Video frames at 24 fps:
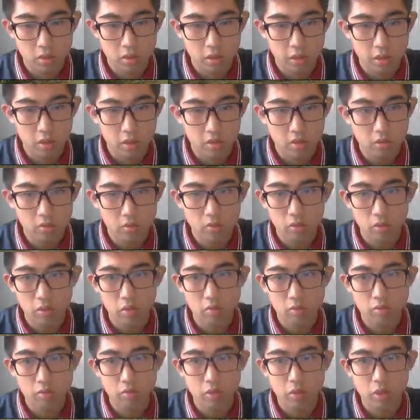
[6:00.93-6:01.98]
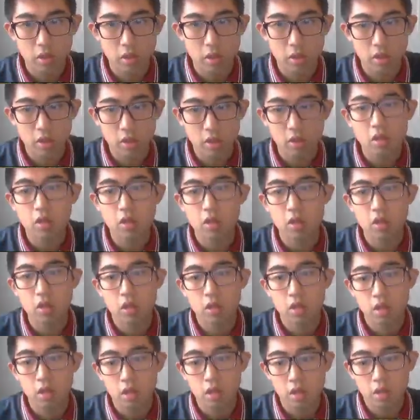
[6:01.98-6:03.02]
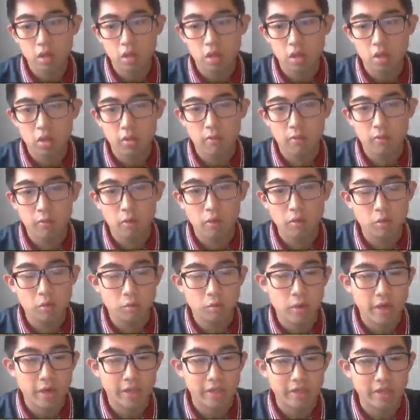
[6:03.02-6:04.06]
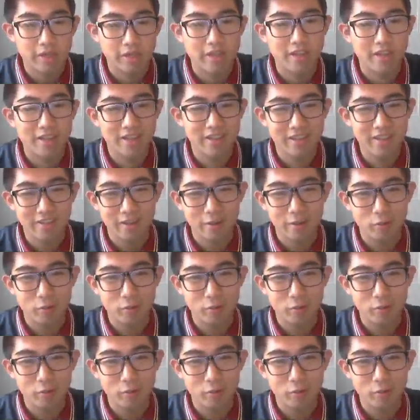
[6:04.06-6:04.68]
tank is really a Volkswagen, a